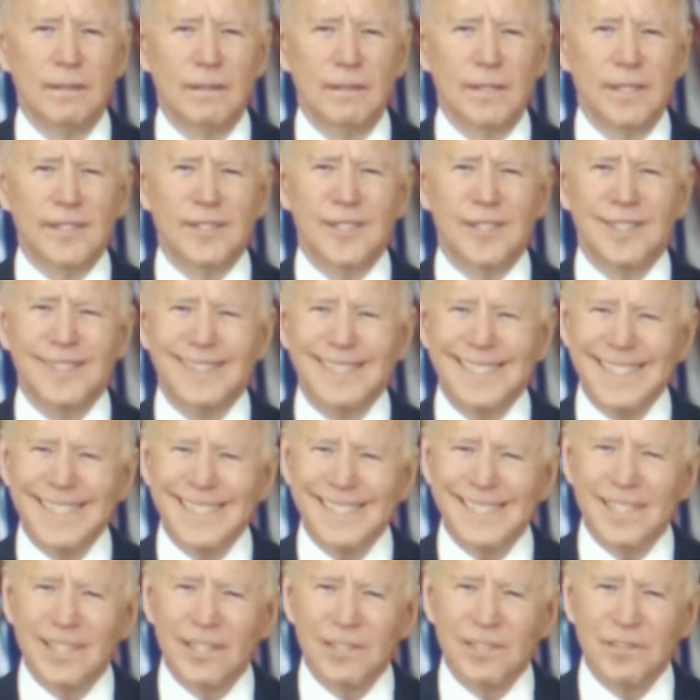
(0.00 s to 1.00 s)
It's the
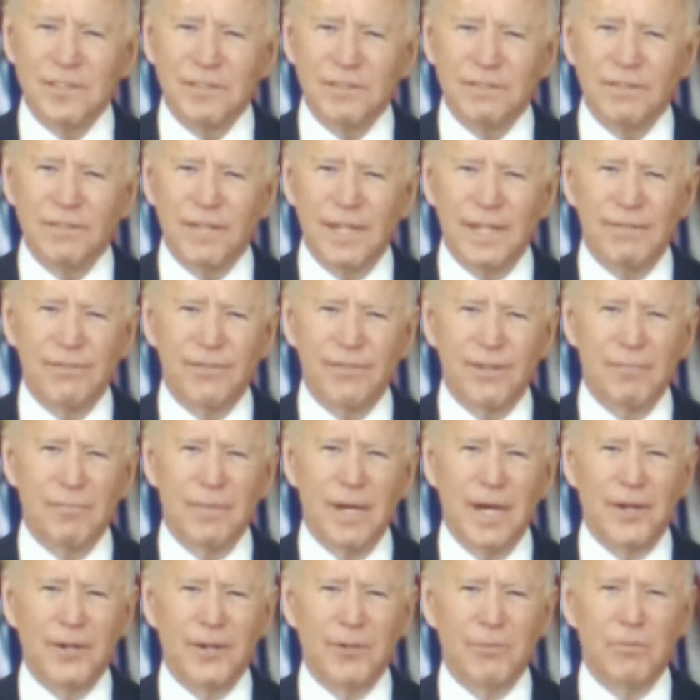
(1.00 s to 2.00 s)
details of life that
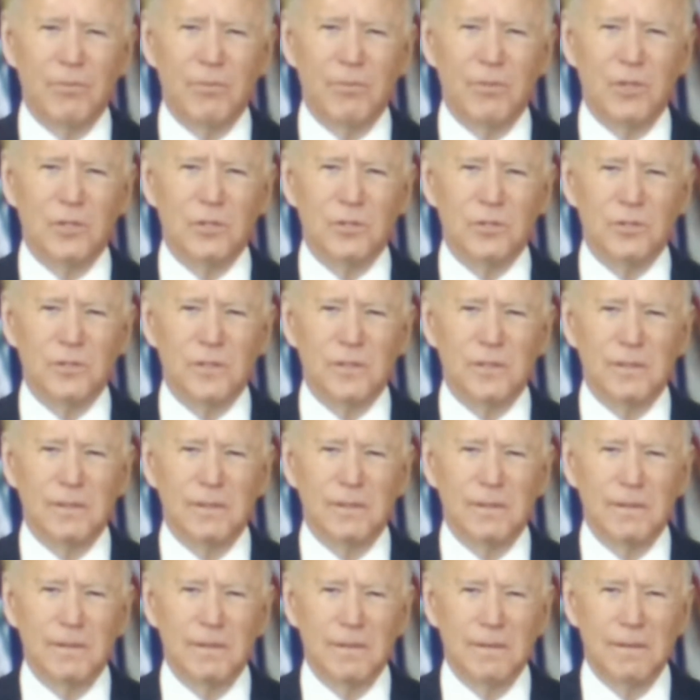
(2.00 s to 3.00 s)
matter the most.
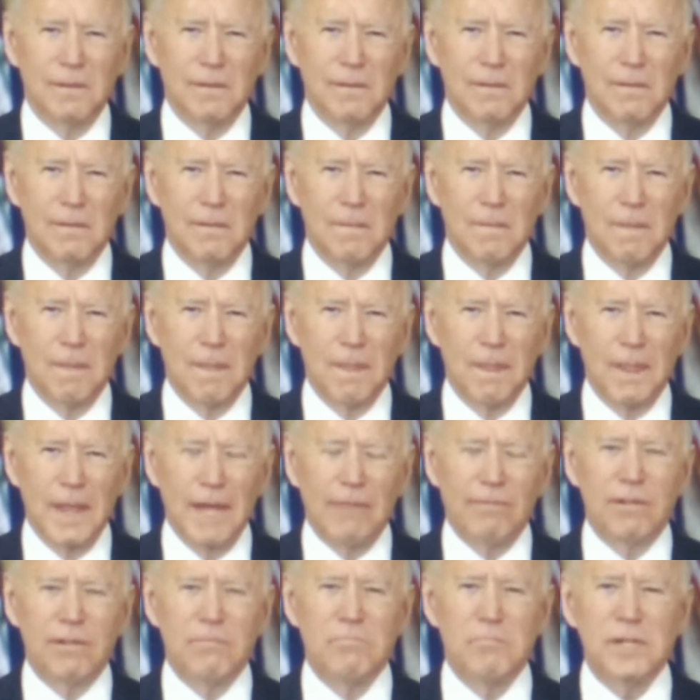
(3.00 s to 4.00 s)

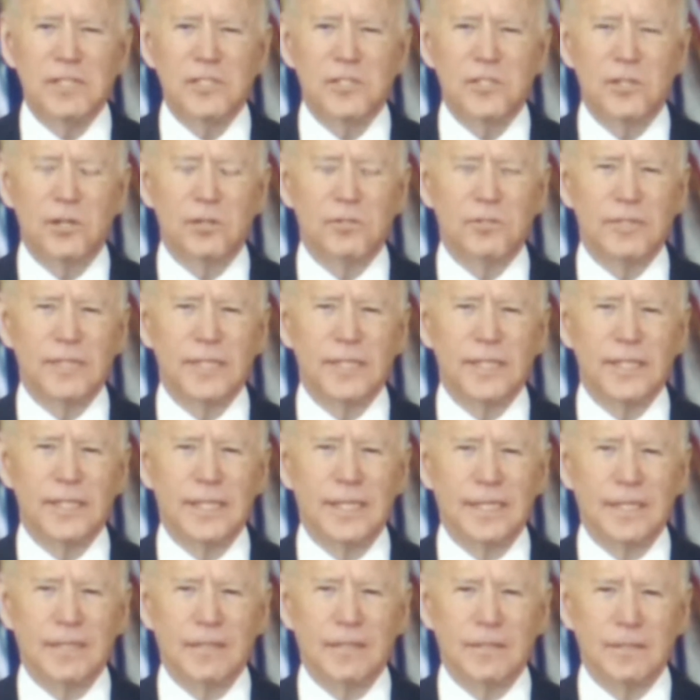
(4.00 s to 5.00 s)
And we miss those
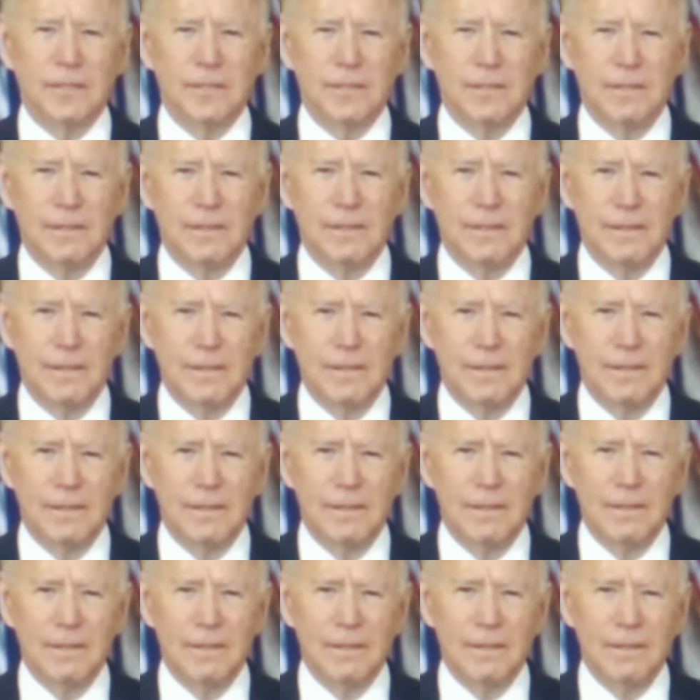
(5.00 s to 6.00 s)
details,
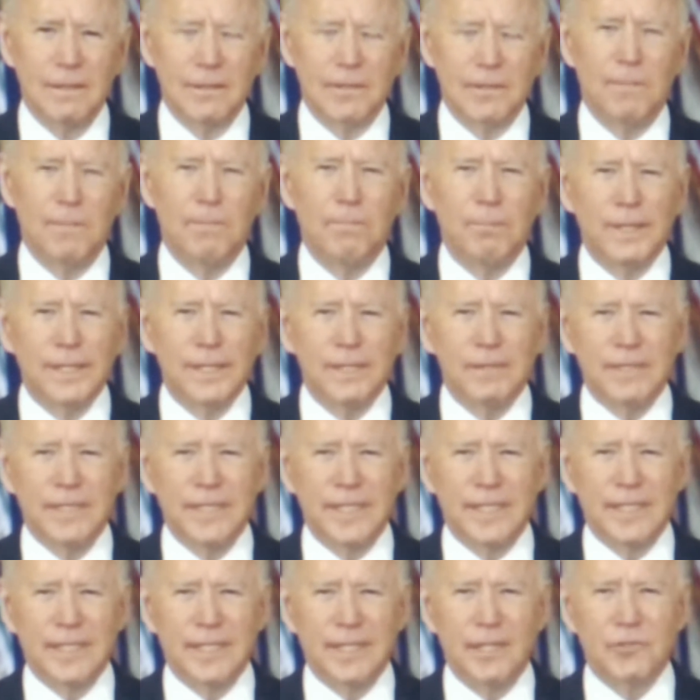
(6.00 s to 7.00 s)
the big
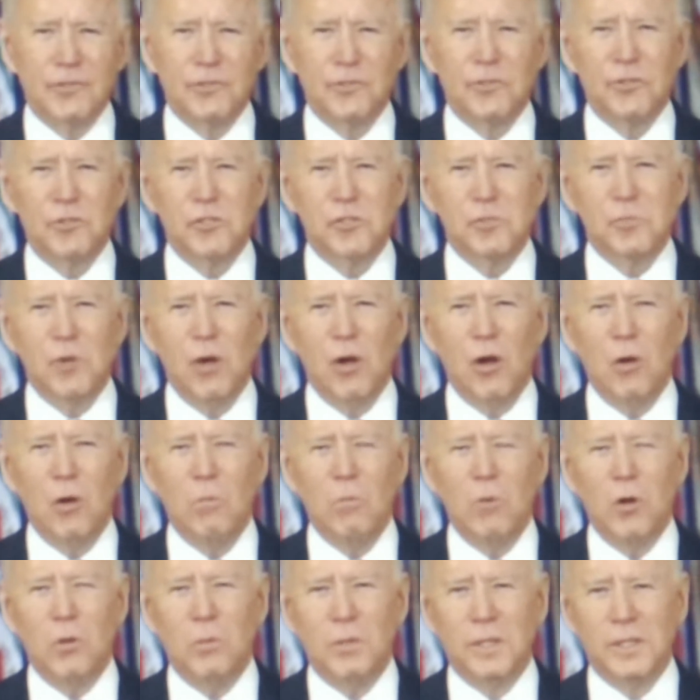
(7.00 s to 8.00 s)
details and the small
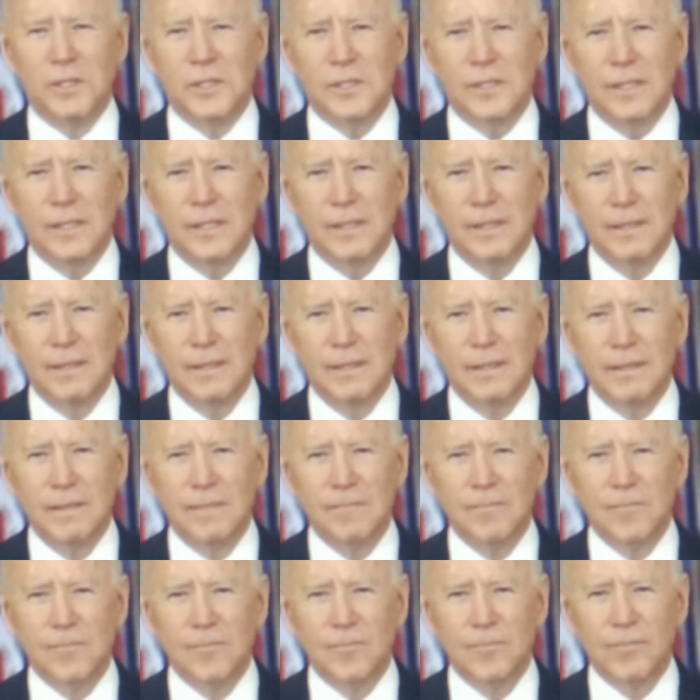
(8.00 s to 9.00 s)
moments.
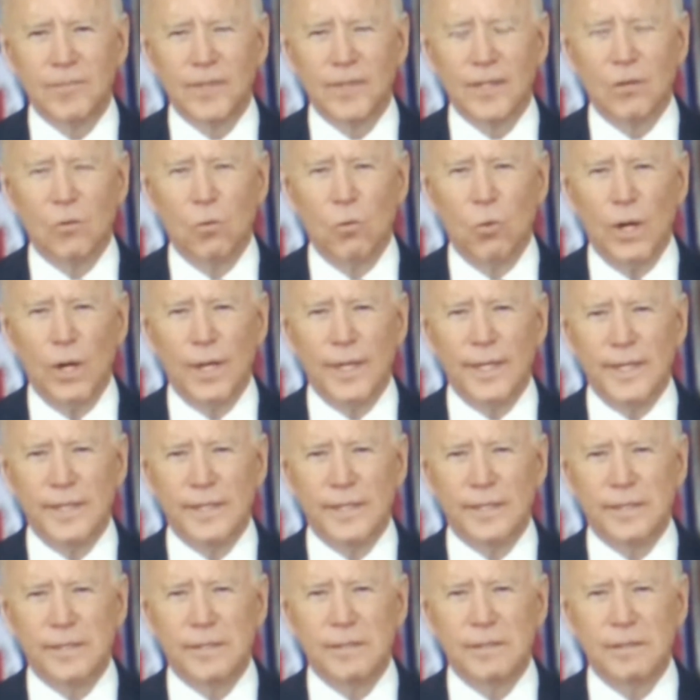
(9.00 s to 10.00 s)

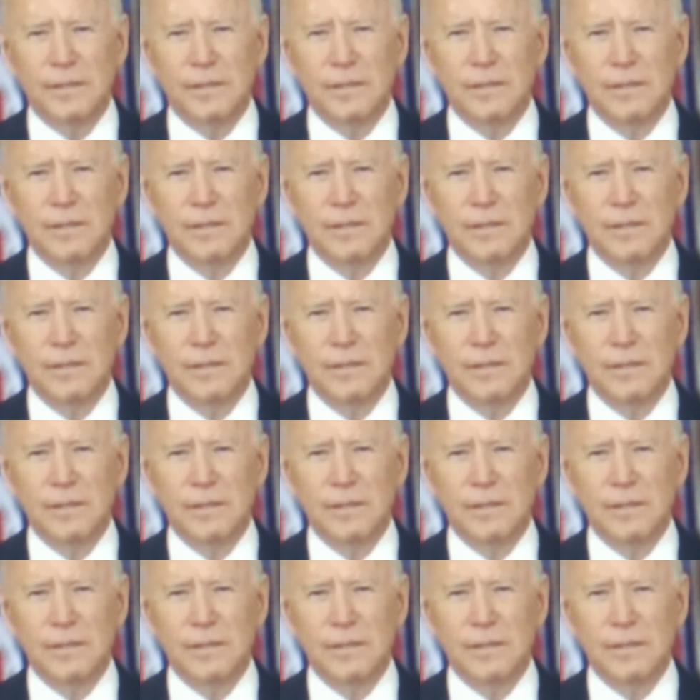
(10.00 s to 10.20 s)
Weddings,